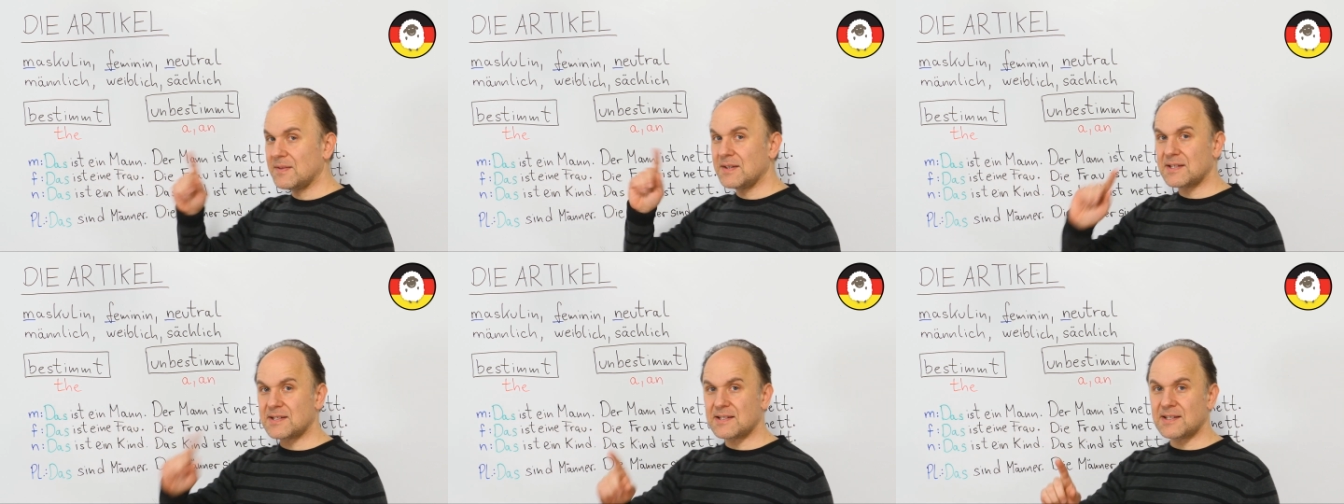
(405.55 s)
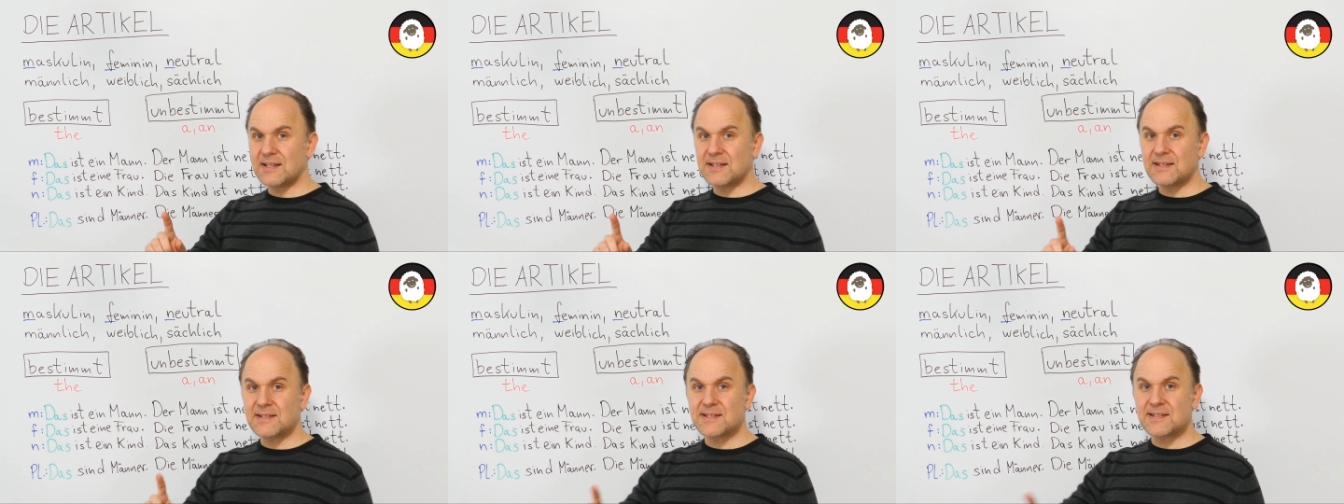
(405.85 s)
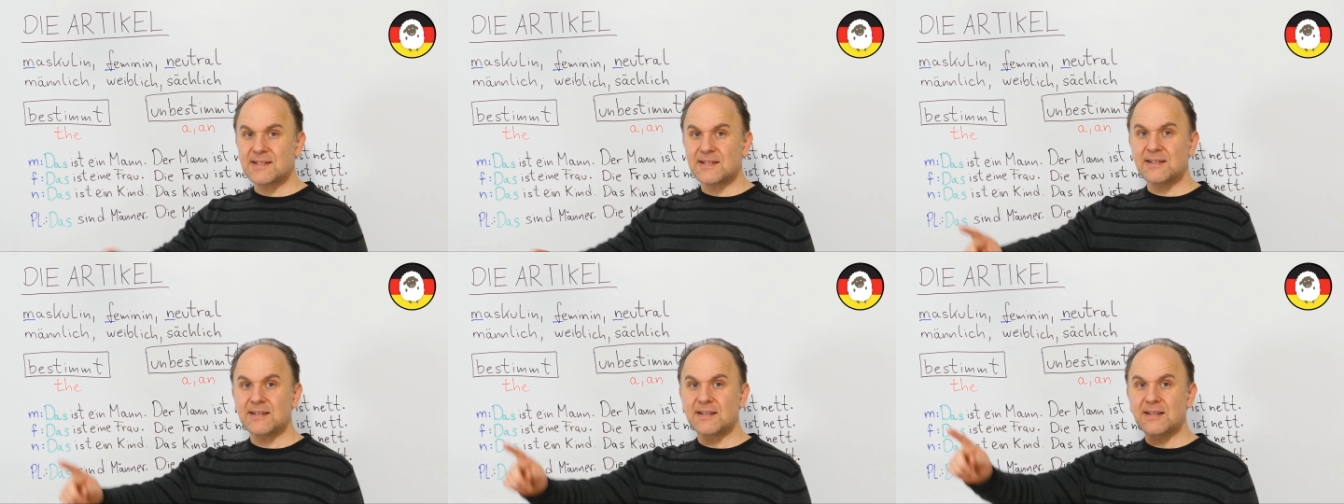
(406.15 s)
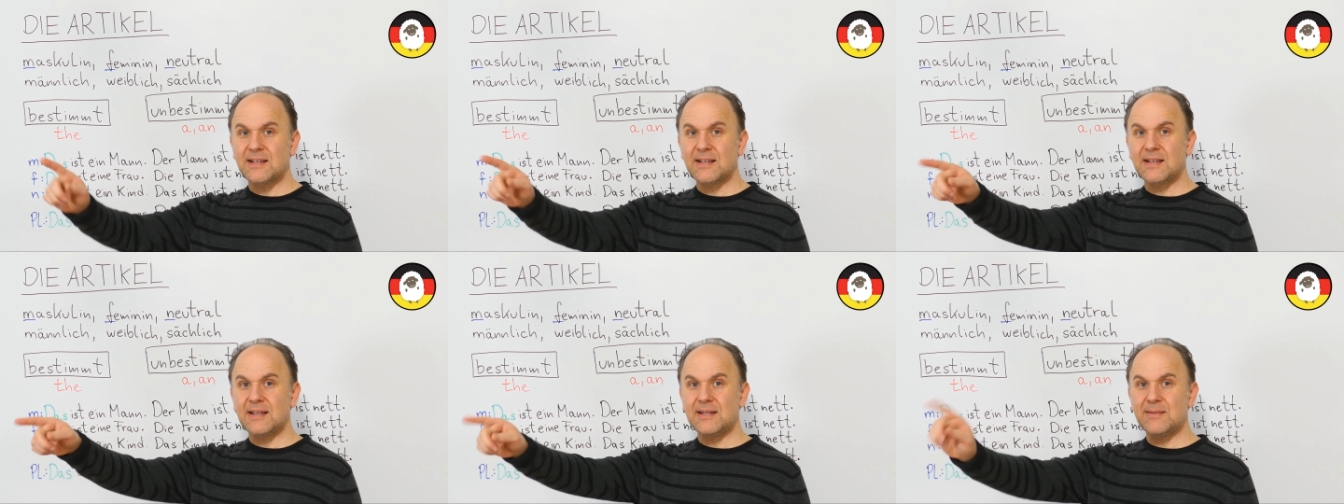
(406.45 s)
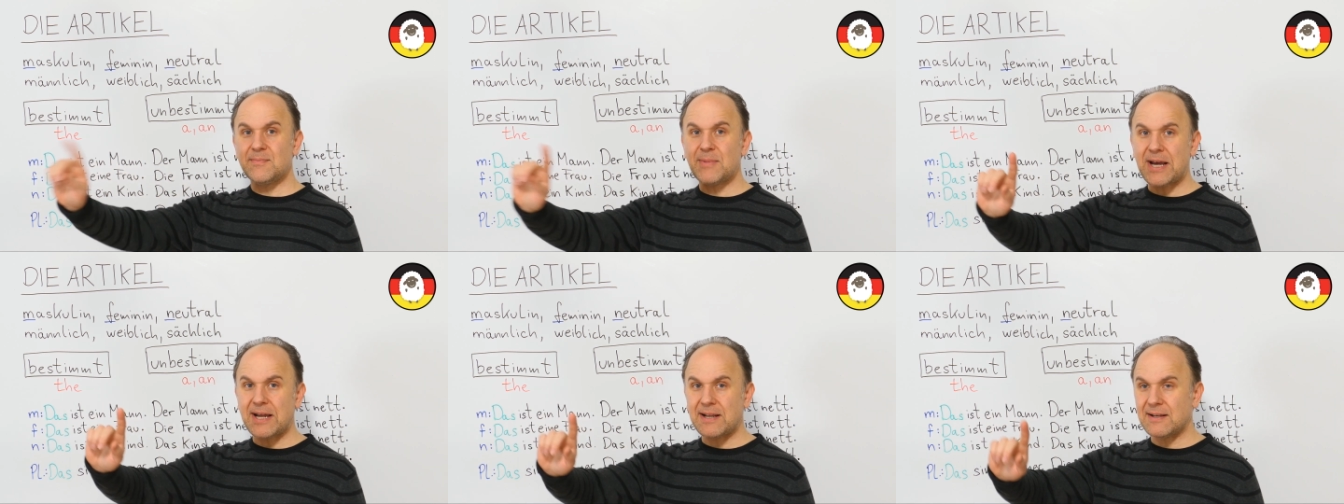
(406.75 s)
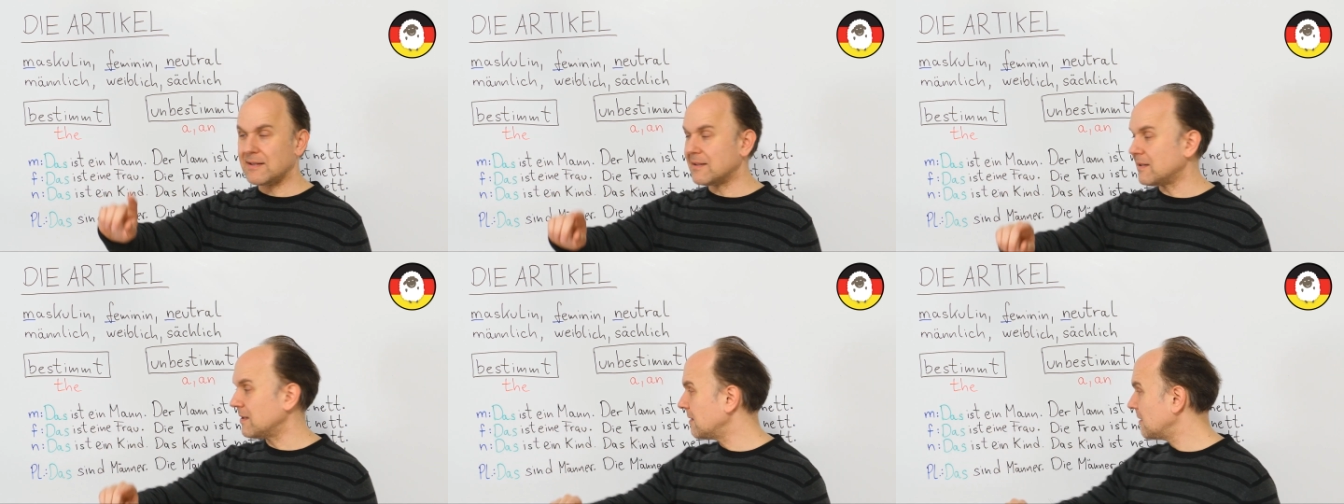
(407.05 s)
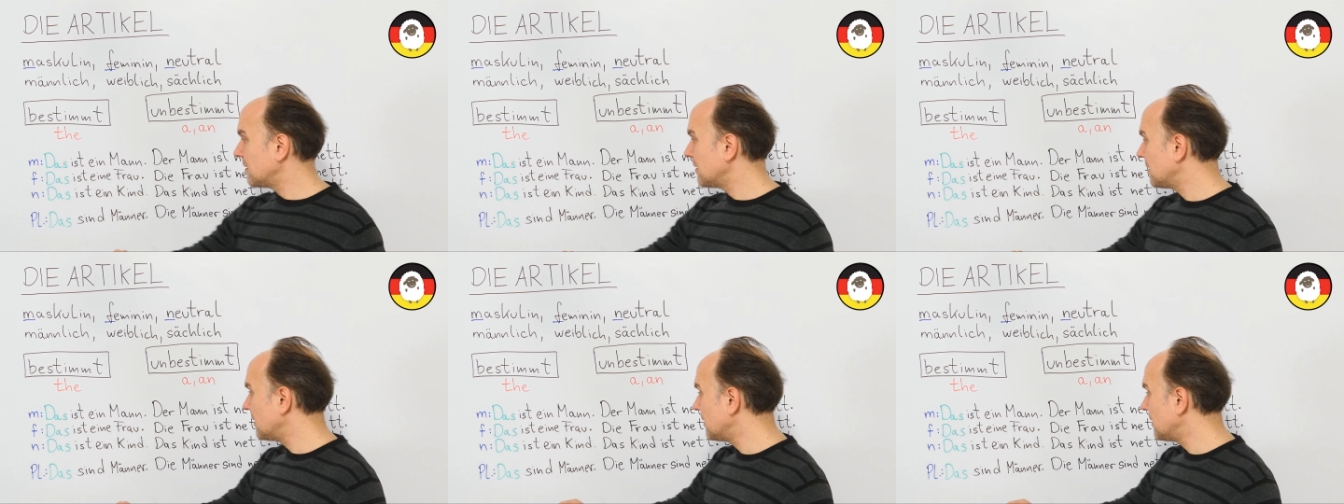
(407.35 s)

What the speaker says: This is a man.